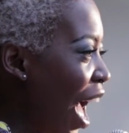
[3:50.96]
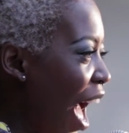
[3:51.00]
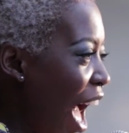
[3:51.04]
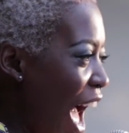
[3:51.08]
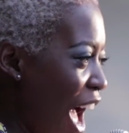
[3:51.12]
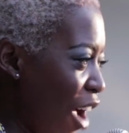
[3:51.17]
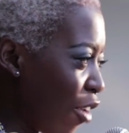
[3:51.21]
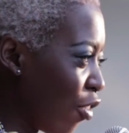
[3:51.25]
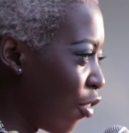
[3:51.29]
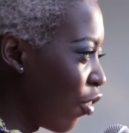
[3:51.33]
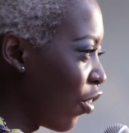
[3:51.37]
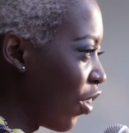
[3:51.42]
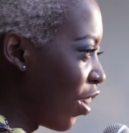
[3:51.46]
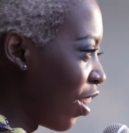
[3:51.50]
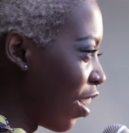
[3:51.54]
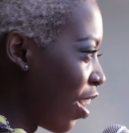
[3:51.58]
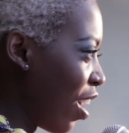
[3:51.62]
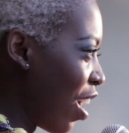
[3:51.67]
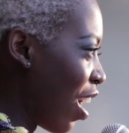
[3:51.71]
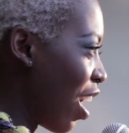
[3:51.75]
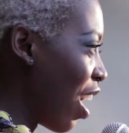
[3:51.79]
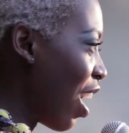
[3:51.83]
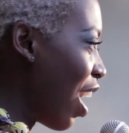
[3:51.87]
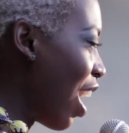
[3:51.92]

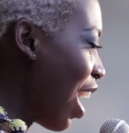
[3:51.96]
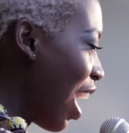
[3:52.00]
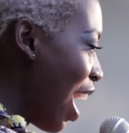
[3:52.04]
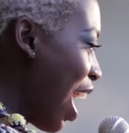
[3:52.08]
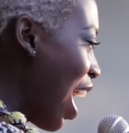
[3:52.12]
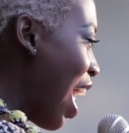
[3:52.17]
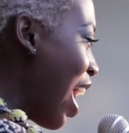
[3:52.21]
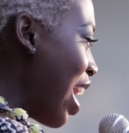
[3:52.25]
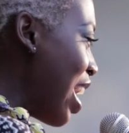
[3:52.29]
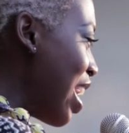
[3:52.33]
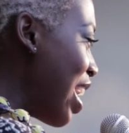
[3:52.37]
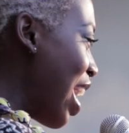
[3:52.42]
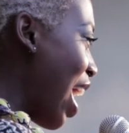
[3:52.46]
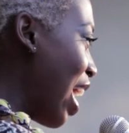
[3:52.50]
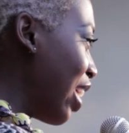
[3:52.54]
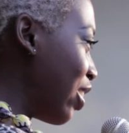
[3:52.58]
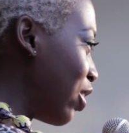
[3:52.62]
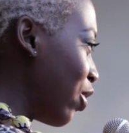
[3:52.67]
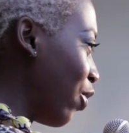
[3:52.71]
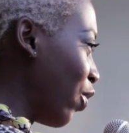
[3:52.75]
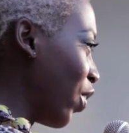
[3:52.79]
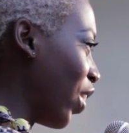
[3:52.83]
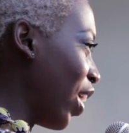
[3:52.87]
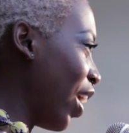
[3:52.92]
Africa,
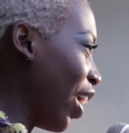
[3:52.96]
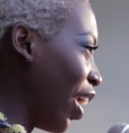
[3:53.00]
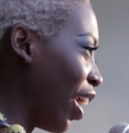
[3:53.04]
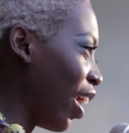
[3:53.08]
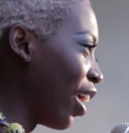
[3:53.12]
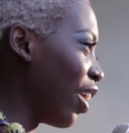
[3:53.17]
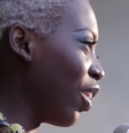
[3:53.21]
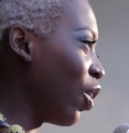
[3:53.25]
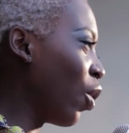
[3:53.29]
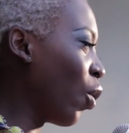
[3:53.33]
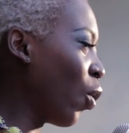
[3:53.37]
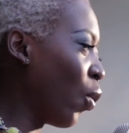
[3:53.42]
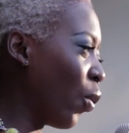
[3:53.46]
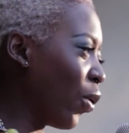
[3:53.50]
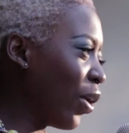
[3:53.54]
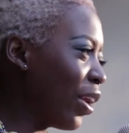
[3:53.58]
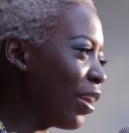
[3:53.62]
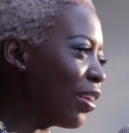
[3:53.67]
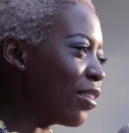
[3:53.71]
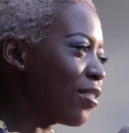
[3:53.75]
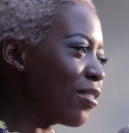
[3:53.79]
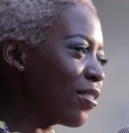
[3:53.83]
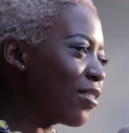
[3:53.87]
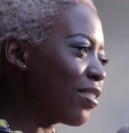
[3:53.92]
land of king and
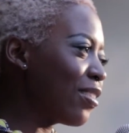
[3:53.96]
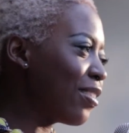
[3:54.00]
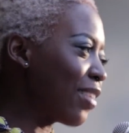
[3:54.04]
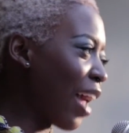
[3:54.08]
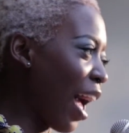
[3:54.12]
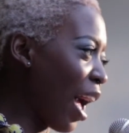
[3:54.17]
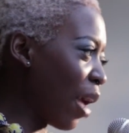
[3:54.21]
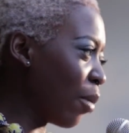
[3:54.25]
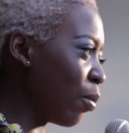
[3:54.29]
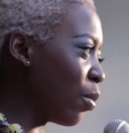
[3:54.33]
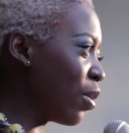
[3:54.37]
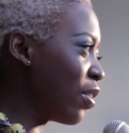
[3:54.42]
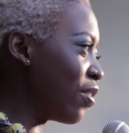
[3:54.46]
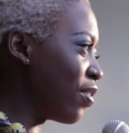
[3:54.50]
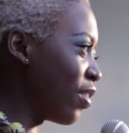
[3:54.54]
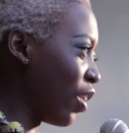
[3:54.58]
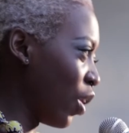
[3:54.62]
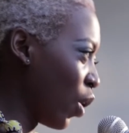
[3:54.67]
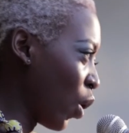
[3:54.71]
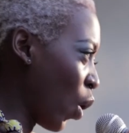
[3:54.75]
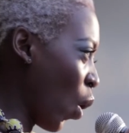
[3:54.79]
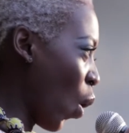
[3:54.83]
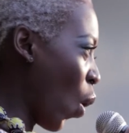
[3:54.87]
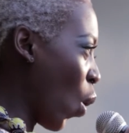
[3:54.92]
queens, diamonds
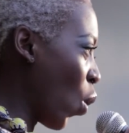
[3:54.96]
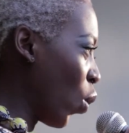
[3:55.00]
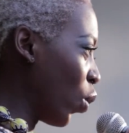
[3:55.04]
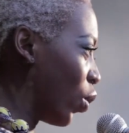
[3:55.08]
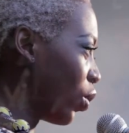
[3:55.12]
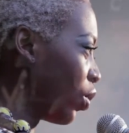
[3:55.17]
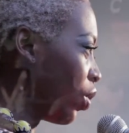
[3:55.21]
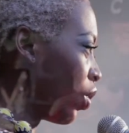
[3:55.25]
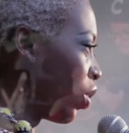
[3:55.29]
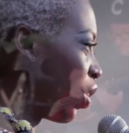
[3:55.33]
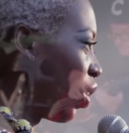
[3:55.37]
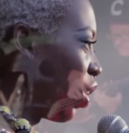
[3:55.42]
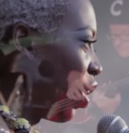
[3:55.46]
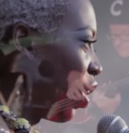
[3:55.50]
and gold.